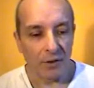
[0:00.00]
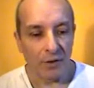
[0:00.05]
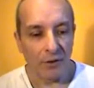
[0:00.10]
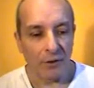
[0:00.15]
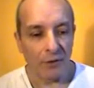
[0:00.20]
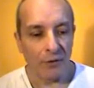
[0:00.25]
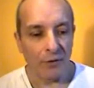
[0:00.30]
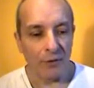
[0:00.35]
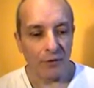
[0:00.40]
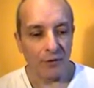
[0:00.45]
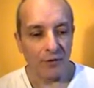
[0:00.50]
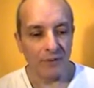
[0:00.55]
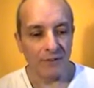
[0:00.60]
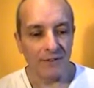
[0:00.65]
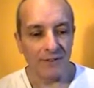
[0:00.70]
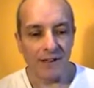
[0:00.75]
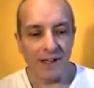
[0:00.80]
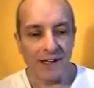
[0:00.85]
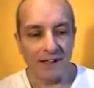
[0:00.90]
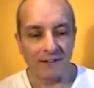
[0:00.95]
all the
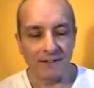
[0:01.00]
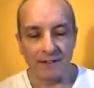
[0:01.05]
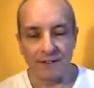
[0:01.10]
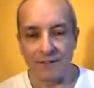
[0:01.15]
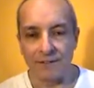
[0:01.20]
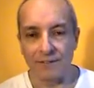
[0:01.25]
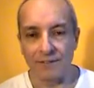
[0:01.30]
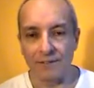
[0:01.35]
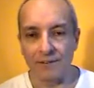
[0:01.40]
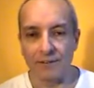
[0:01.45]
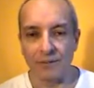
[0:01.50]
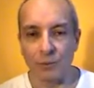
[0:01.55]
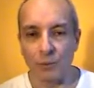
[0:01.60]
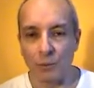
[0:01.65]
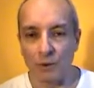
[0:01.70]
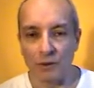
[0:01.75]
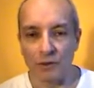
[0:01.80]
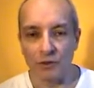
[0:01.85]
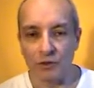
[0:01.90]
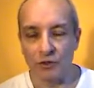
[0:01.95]
tendencies
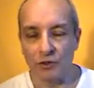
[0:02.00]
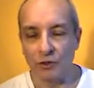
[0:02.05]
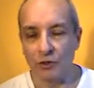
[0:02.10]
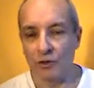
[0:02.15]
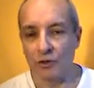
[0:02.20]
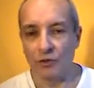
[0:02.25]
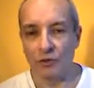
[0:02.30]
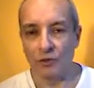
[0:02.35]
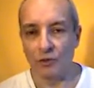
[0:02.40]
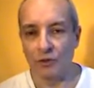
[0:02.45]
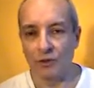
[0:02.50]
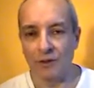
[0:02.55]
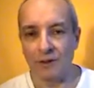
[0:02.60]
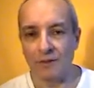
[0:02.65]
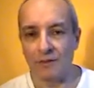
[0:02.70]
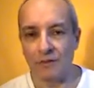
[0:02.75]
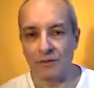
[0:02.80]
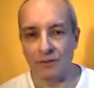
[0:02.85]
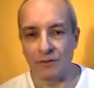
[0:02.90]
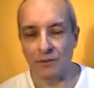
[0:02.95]
which you
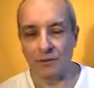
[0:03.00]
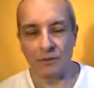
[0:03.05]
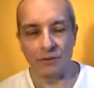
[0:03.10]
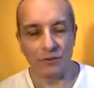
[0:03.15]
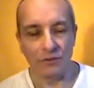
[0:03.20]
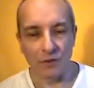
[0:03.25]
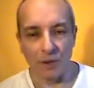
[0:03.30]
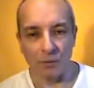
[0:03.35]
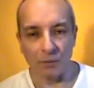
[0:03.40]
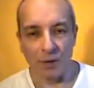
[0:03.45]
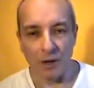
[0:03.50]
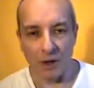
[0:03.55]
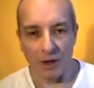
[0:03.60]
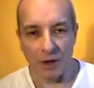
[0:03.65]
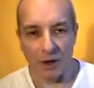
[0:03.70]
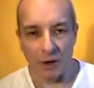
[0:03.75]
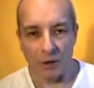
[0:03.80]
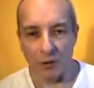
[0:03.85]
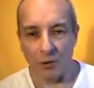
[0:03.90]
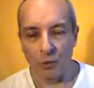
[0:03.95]
need to
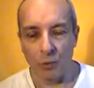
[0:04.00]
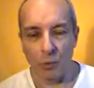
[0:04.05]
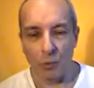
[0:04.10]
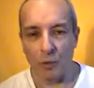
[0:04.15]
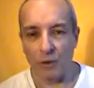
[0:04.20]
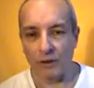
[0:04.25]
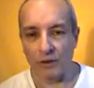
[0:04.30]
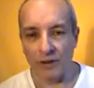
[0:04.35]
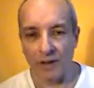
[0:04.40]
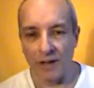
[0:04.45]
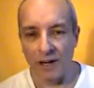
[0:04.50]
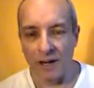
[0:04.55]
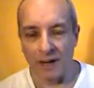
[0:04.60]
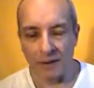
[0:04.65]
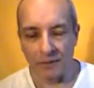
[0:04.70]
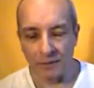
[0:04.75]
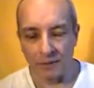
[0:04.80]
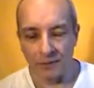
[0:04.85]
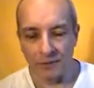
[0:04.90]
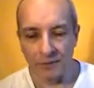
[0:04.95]
somehow work
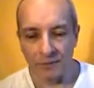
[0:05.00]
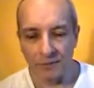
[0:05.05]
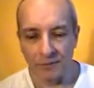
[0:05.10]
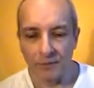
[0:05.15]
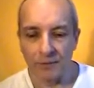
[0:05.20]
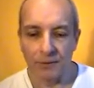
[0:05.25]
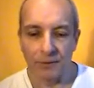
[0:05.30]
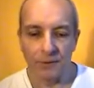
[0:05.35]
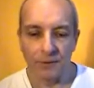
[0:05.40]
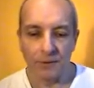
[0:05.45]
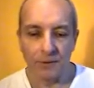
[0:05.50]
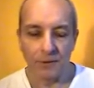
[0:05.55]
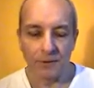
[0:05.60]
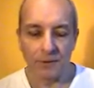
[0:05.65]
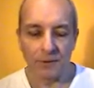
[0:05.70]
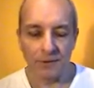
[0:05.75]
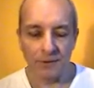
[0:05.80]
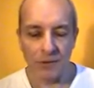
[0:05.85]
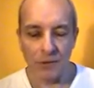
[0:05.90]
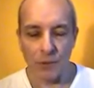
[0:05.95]
out.
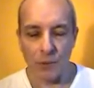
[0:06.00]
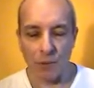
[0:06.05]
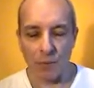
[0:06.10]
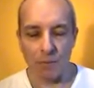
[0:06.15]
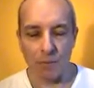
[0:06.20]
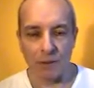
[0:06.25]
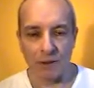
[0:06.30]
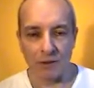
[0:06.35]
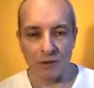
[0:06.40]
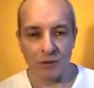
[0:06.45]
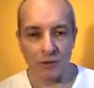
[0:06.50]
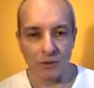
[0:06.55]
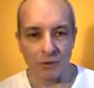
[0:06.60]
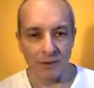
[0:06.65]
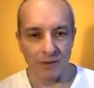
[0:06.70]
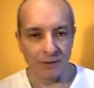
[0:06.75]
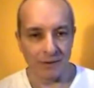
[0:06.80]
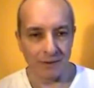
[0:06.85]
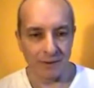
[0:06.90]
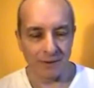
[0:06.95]
This is what brings you
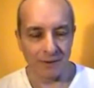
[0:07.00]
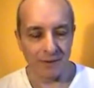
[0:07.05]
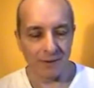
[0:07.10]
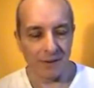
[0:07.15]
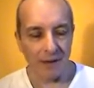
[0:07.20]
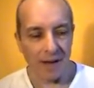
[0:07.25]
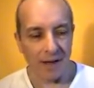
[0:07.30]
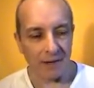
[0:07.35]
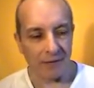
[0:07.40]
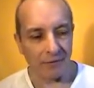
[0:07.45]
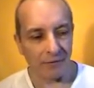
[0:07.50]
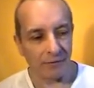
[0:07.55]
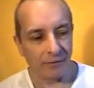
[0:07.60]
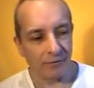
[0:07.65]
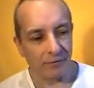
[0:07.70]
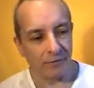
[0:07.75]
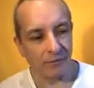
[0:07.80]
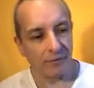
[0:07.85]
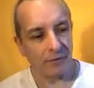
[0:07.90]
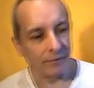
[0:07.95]
into this
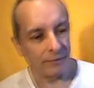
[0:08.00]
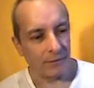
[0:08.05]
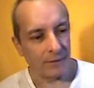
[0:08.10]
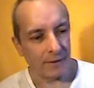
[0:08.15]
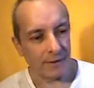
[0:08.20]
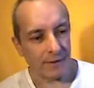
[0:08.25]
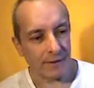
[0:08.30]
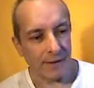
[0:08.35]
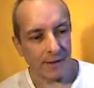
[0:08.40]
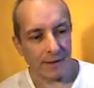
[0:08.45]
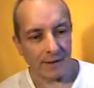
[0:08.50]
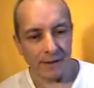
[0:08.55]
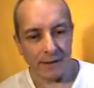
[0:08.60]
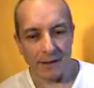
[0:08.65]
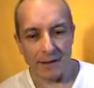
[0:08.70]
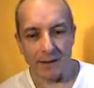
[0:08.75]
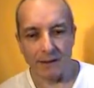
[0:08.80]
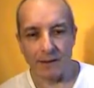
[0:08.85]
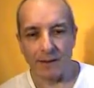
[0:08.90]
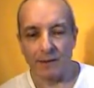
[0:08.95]
life. It's like
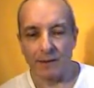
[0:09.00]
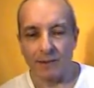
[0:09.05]
a